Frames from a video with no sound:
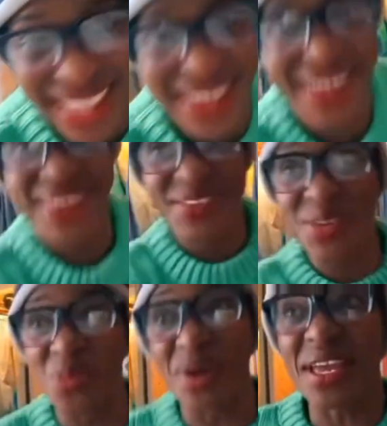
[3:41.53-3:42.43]
Siku
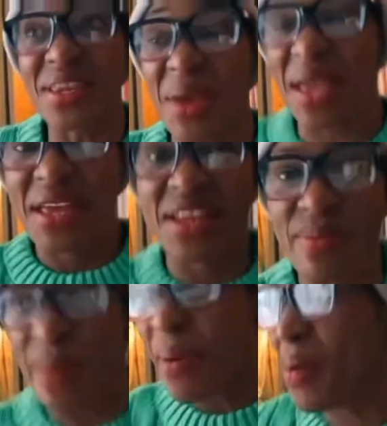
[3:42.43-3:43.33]
moja
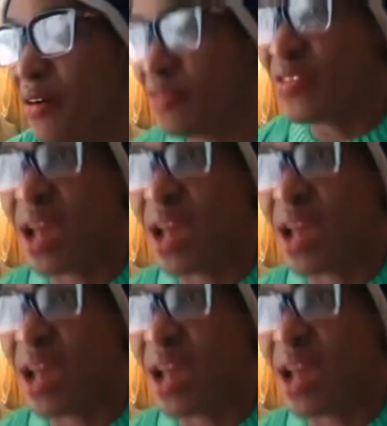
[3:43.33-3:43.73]
nimepewa virago,